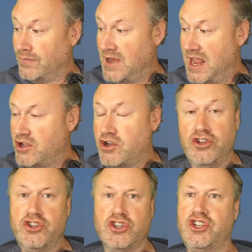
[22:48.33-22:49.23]
It
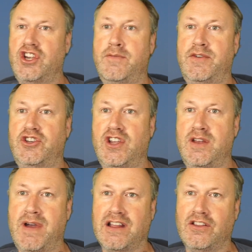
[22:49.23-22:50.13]
could just be
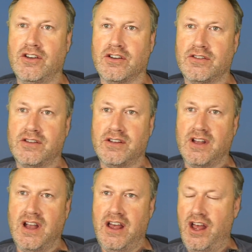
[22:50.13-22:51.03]
sheer bad luck,
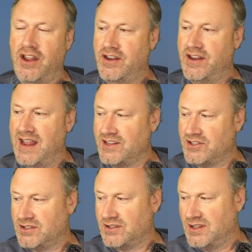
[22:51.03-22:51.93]
and
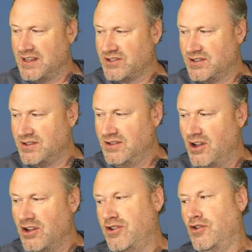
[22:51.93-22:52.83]
that's
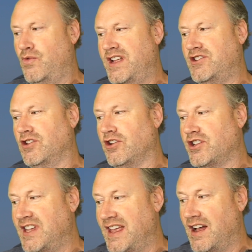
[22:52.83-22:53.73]
not a good way to look
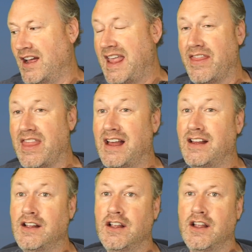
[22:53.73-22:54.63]
at it. I get
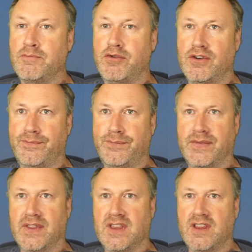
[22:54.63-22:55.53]
that, but
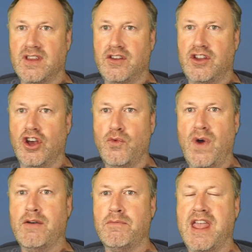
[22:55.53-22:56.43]
you've got to
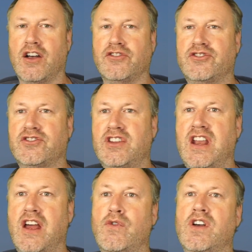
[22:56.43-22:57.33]
weigh up the odds. You
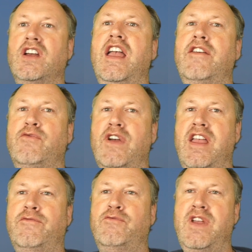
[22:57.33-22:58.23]
know,
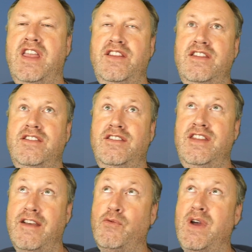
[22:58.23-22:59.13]
if we
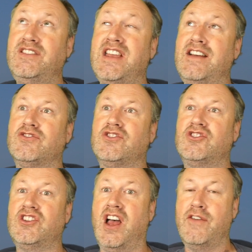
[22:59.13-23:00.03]
never went
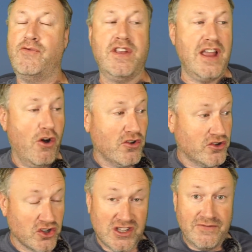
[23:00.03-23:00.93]
outside, if we
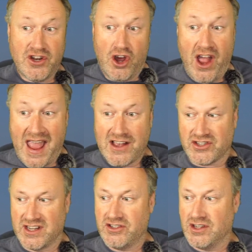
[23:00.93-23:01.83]
just lived in our
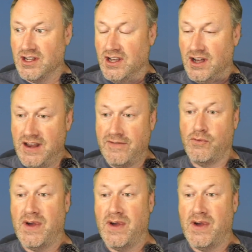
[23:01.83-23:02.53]
houses and never